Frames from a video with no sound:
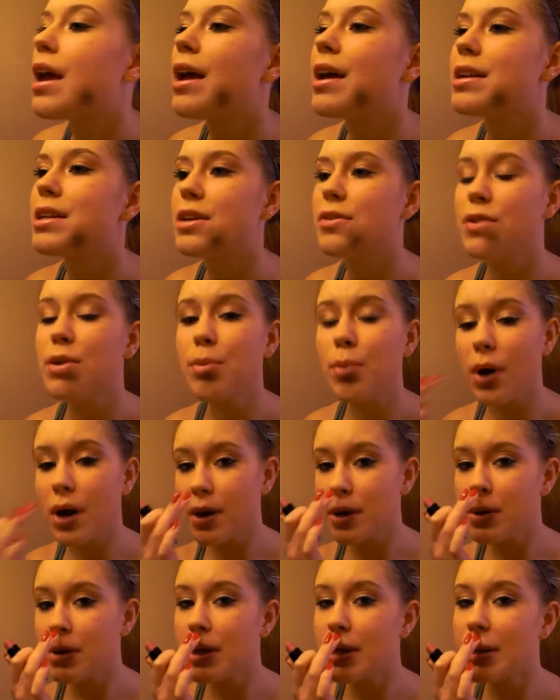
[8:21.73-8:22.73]
And if you
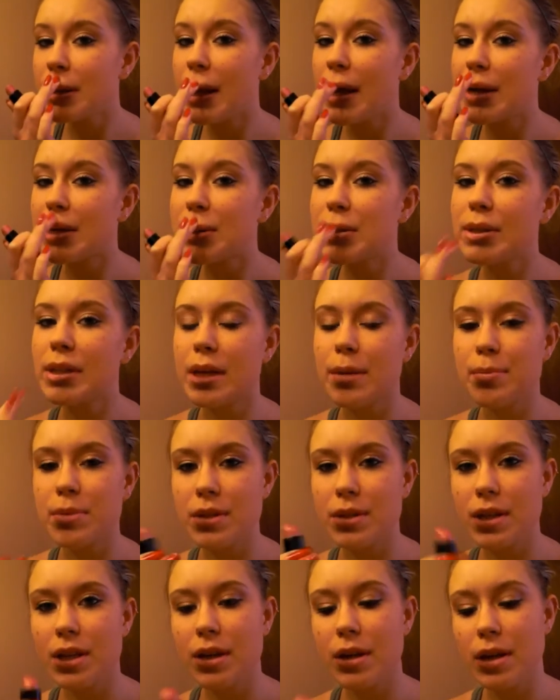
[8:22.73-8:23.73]
want, you can line your
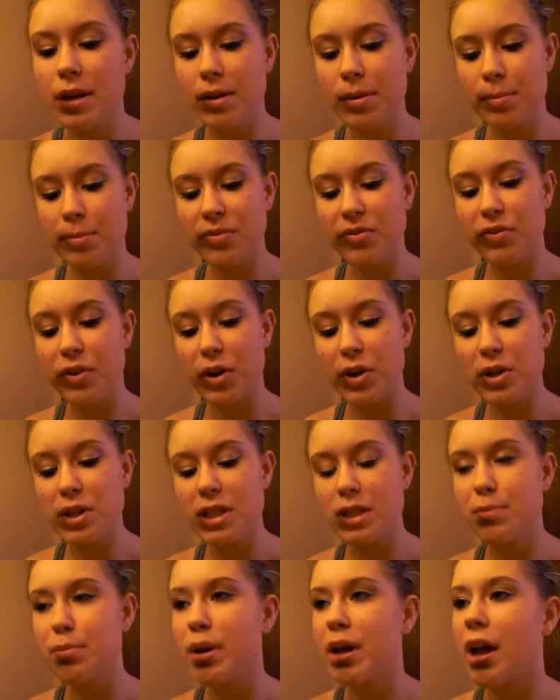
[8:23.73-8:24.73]
lips
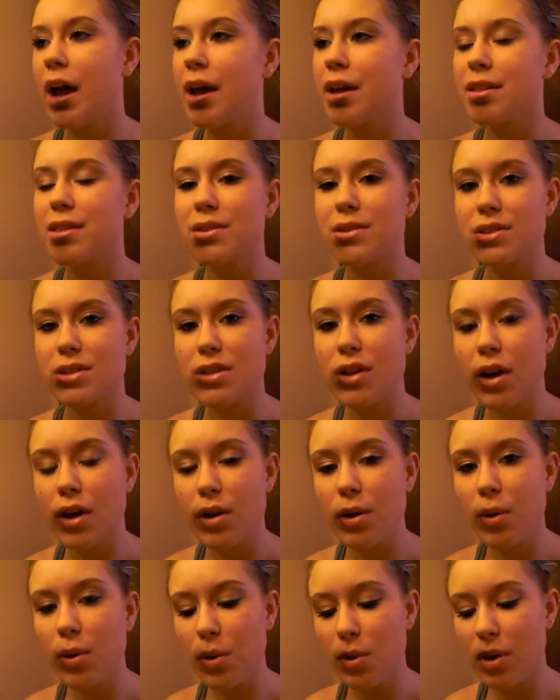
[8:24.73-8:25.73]
first, but there's
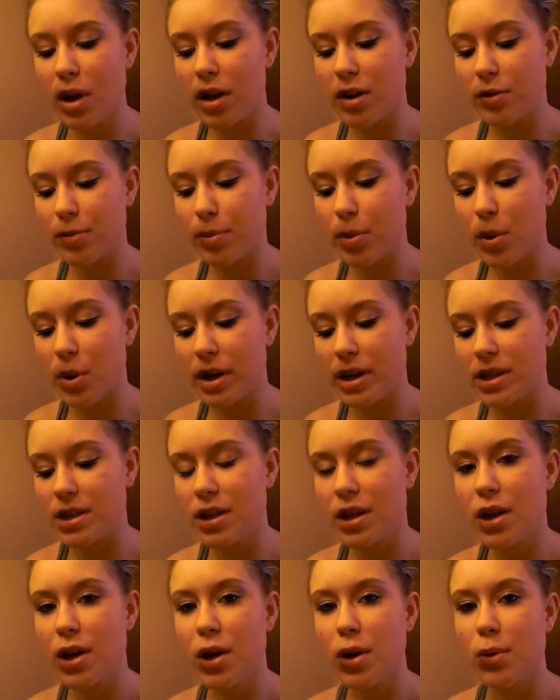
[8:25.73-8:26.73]
not a whole lot of
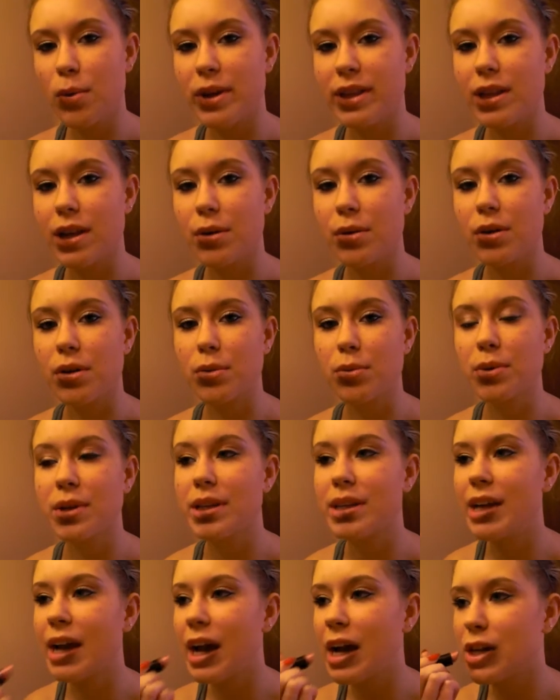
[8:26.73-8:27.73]
point with a
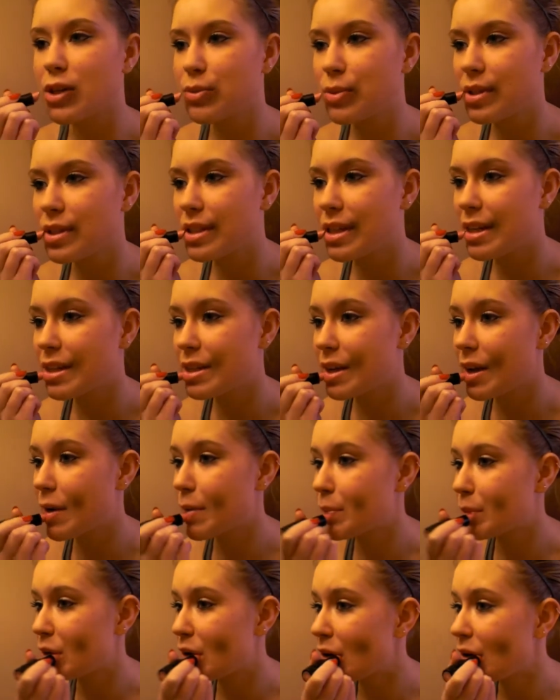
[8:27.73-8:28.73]
really casual
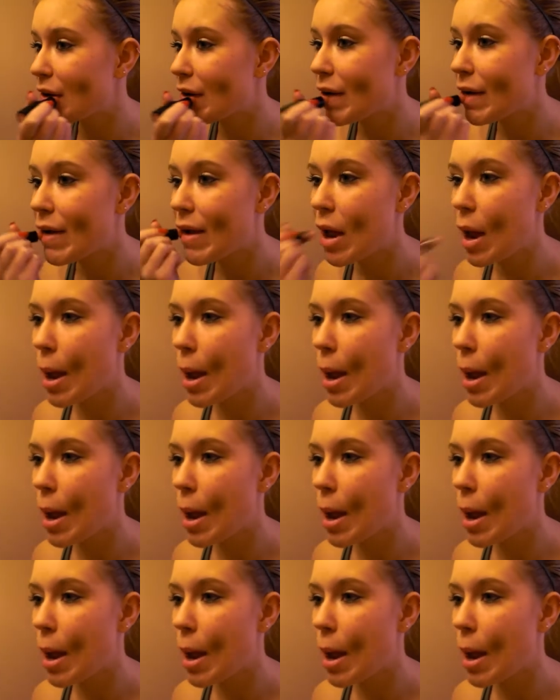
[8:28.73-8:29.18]
daytime look.